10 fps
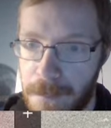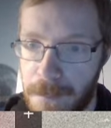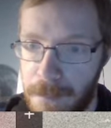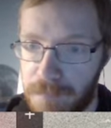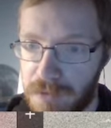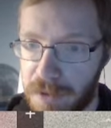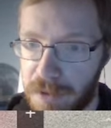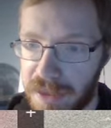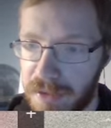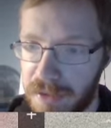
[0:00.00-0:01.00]
north
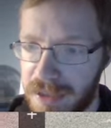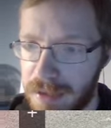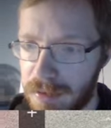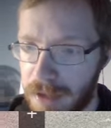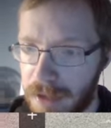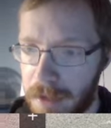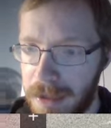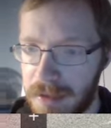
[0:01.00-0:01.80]
northeast highway, it looks